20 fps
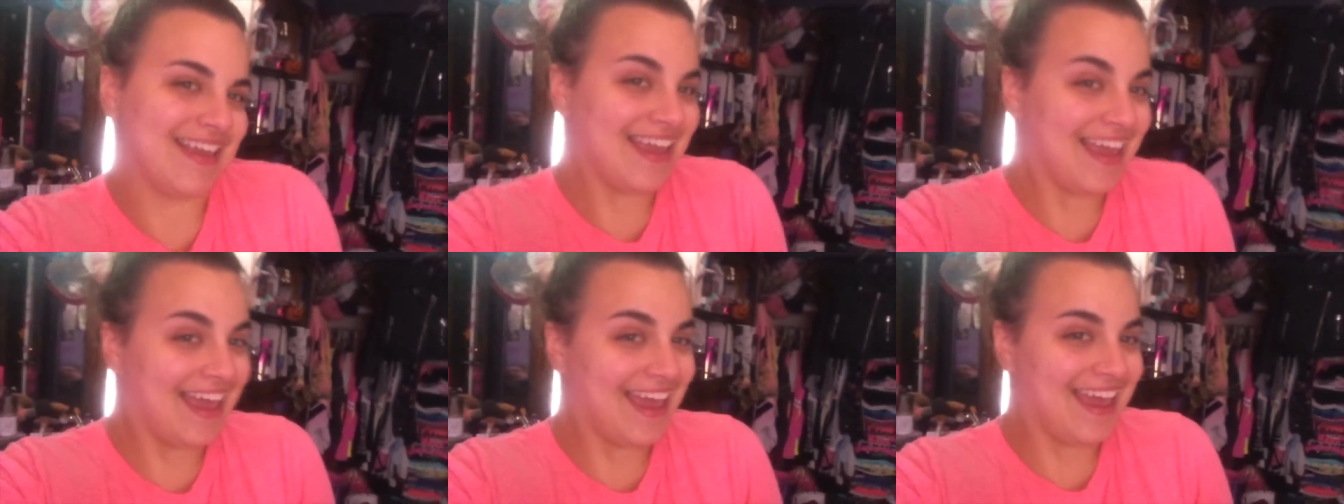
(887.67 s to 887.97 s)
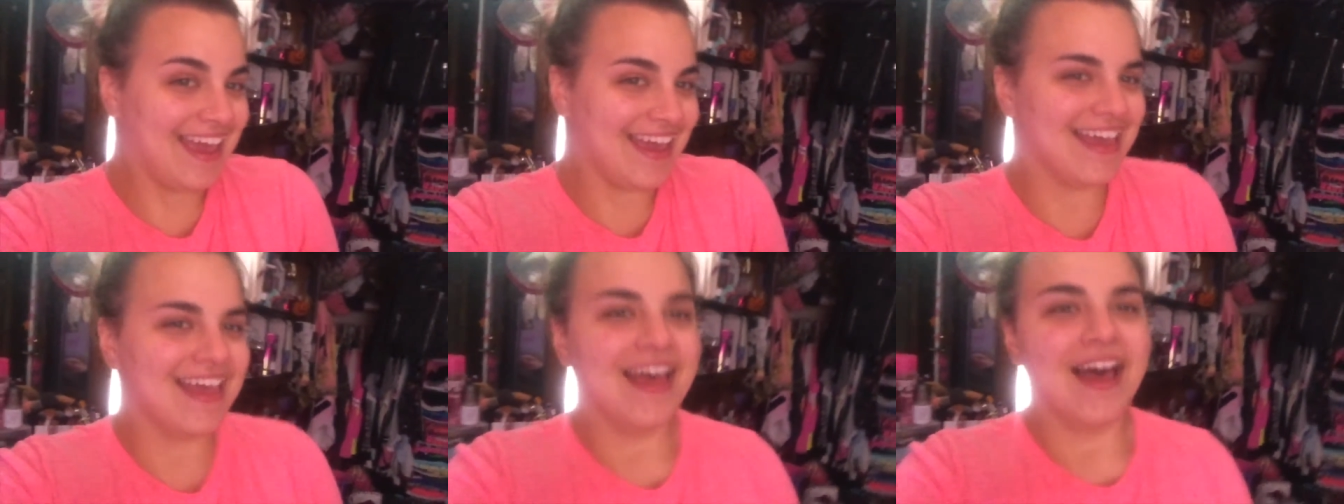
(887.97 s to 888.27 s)

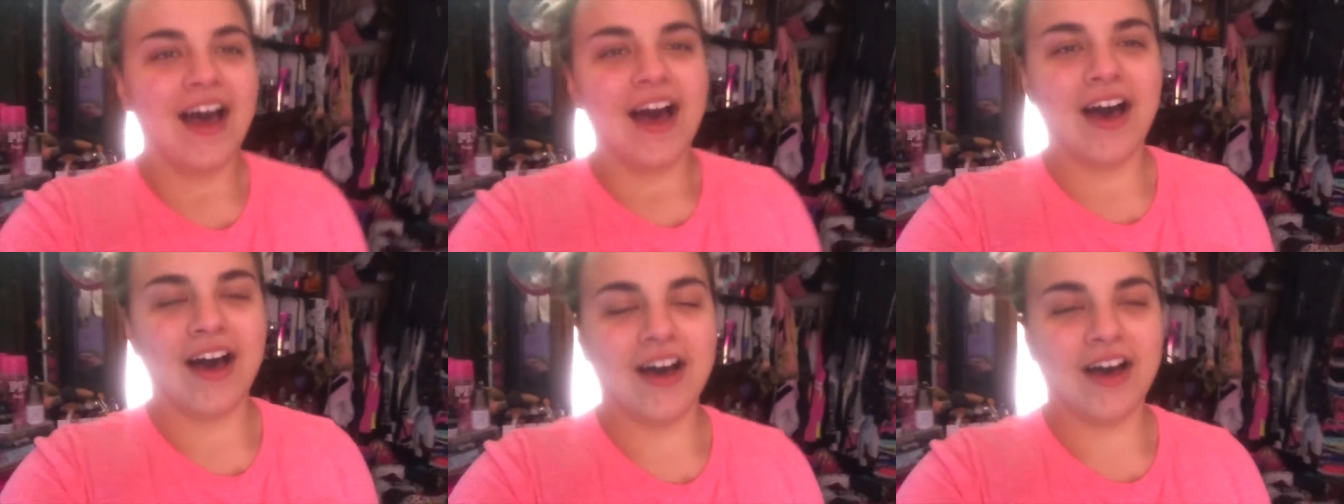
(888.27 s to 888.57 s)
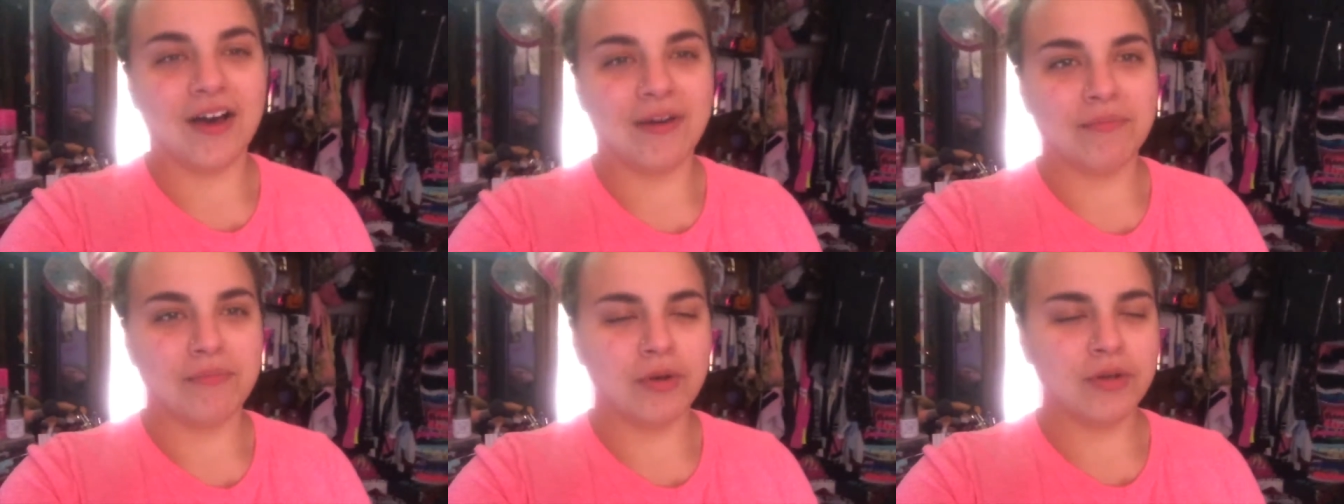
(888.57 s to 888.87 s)
yeah,
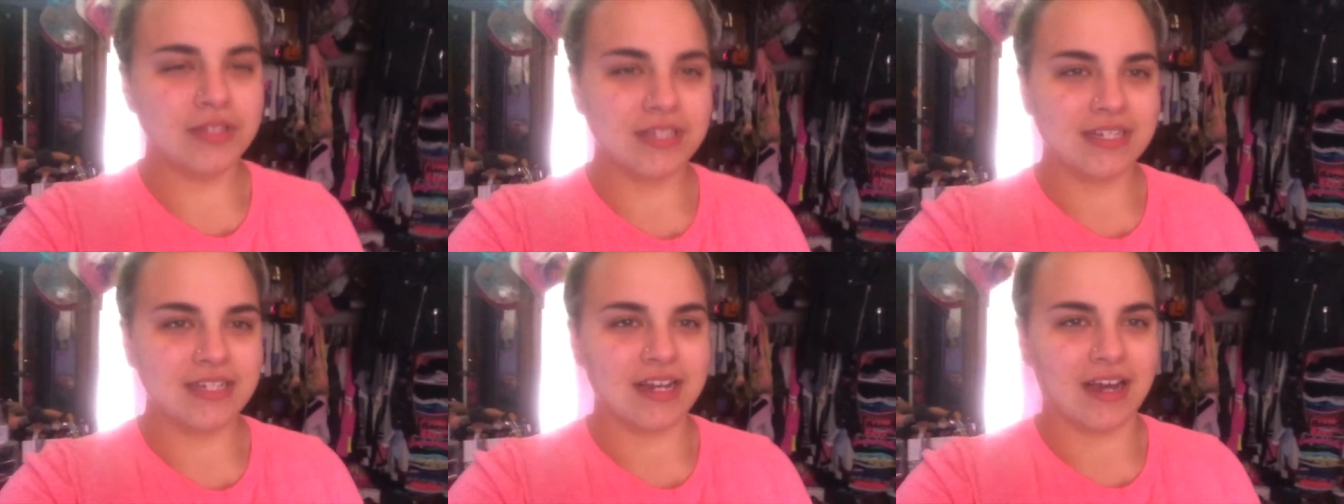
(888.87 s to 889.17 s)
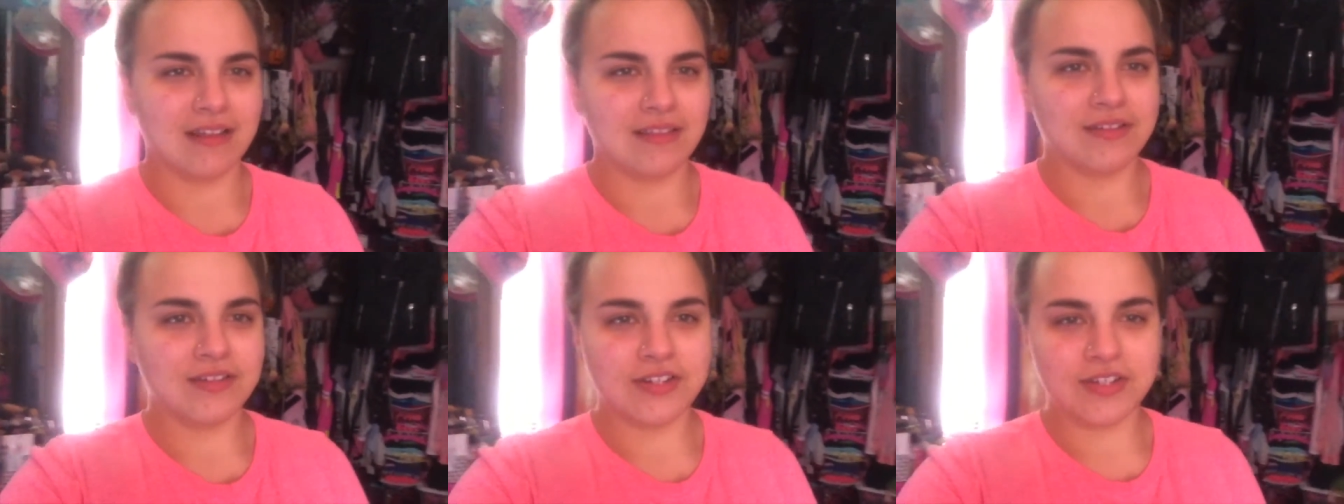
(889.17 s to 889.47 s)
um, mostly
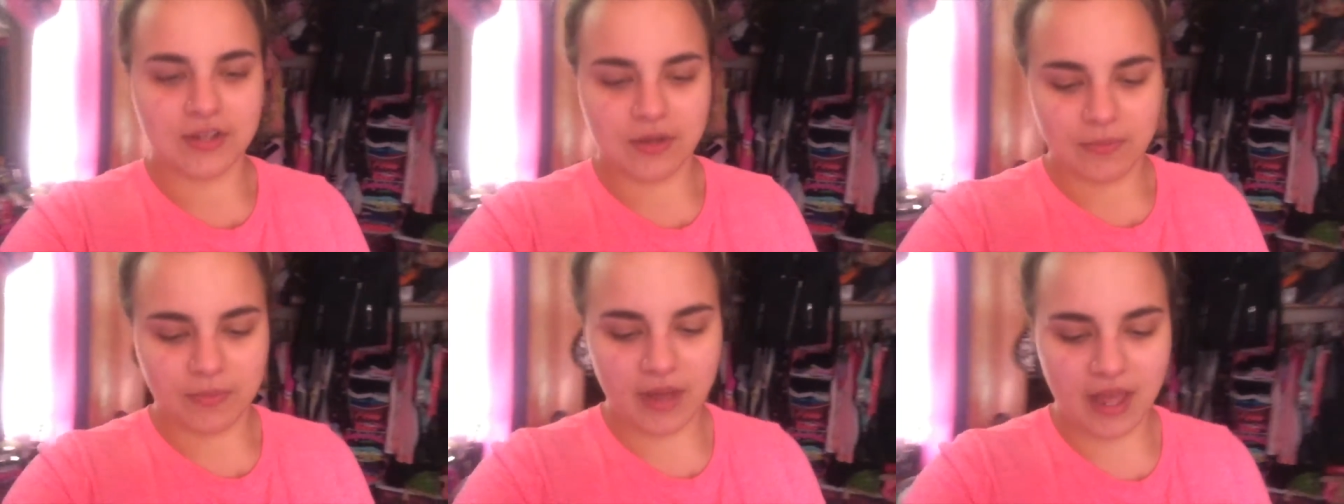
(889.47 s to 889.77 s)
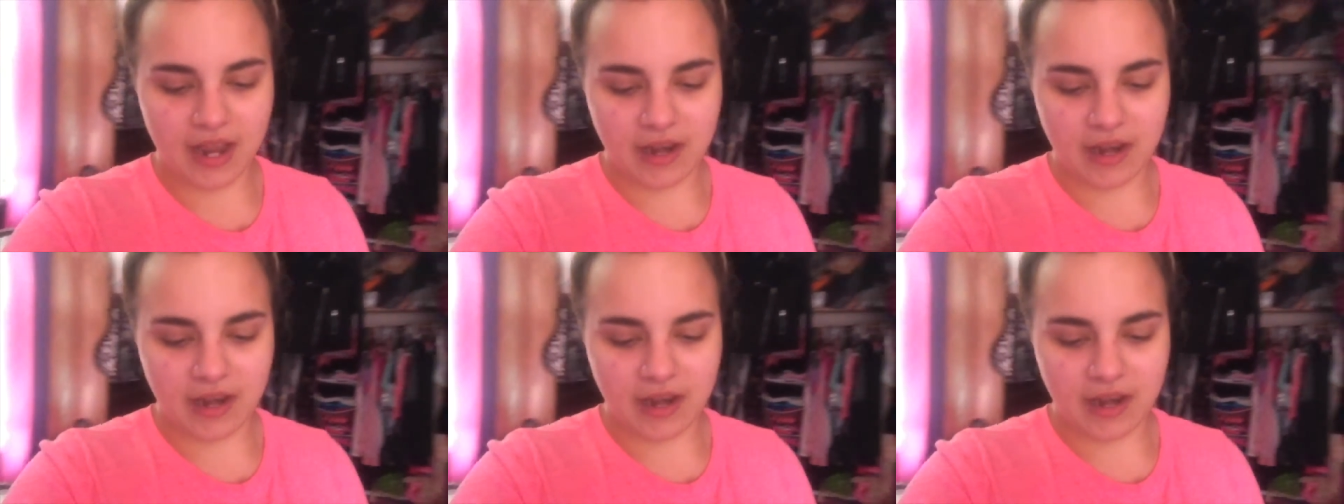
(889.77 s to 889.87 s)
toddlers though. But